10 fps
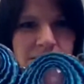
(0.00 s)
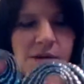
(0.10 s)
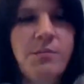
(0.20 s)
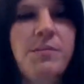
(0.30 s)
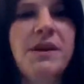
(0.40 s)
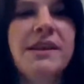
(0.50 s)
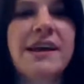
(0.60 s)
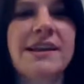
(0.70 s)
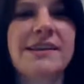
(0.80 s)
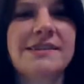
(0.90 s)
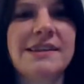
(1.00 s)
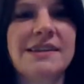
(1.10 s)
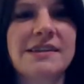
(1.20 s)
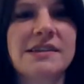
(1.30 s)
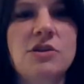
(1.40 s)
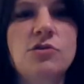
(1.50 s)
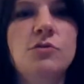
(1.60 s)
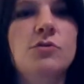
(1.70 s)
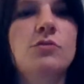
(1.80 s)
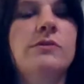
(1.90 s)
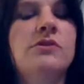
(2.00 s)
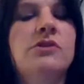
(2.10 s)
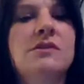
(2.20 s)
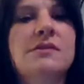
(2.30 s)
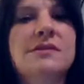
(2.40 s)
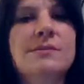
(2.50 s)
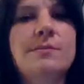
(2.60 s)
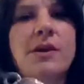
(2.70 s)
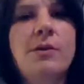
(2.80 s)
How big that is. That thing's huge. It's a